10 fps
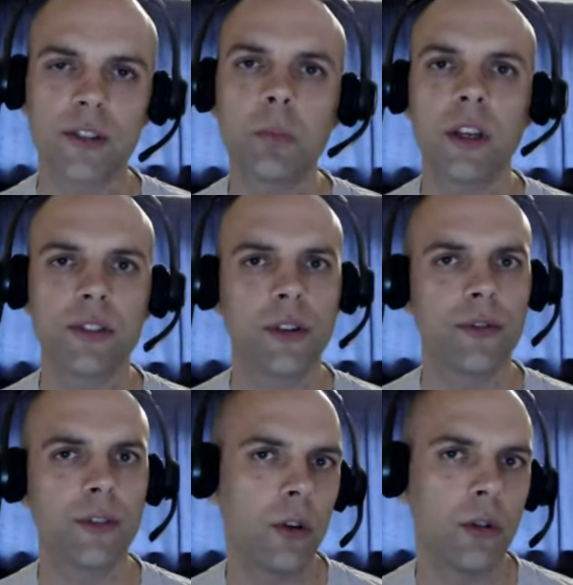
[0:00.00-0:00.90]
plus a
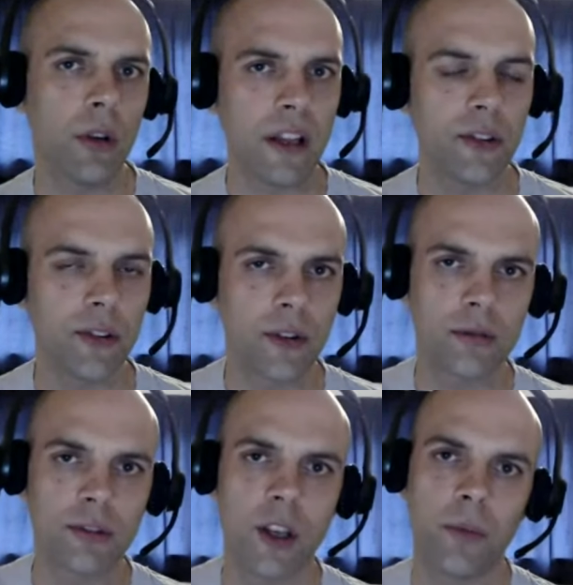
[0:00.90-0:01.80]
few hints
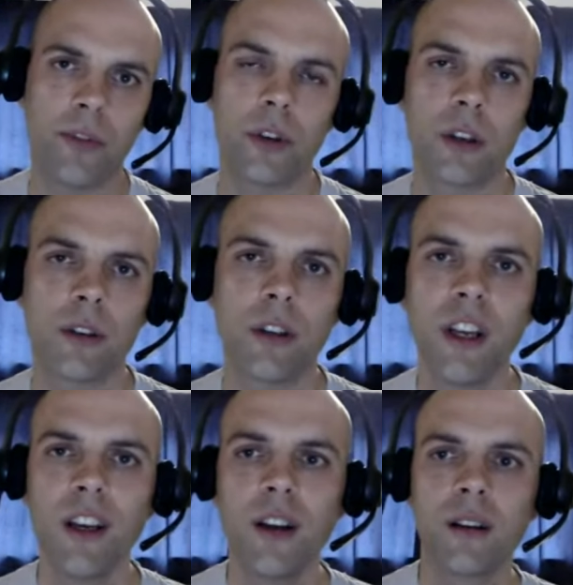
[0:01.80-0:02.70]
and tips for
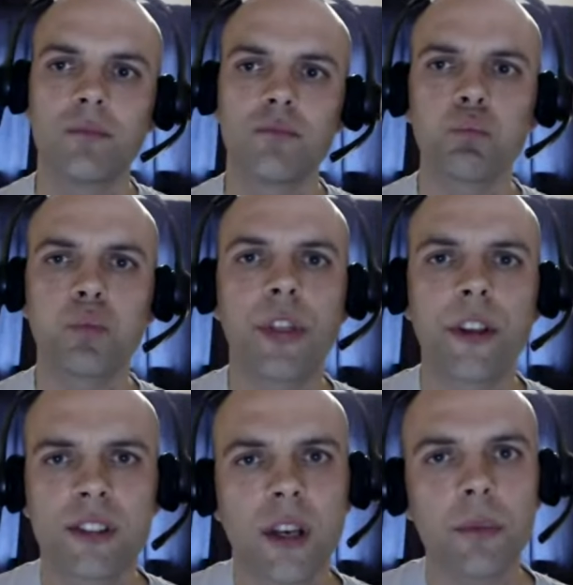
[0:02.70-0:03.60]

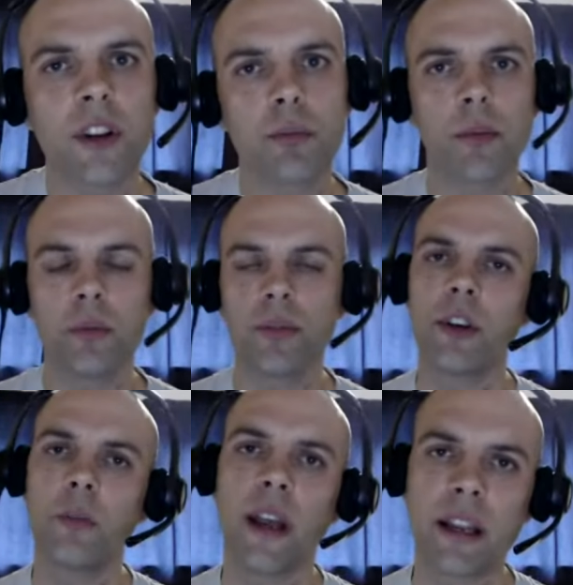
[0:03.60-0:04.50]
some of the problems
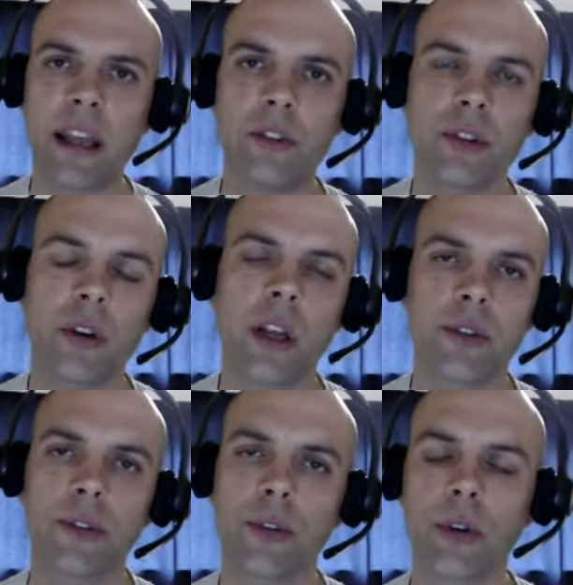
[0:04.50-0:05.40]
that you might encounter and
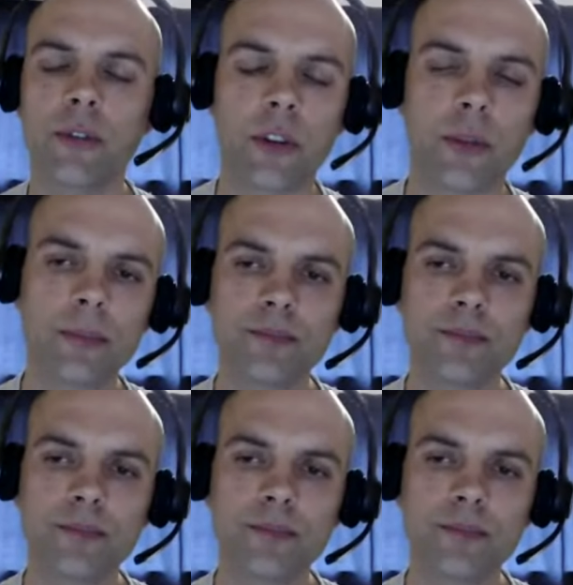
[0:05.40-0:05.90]
how to solve them.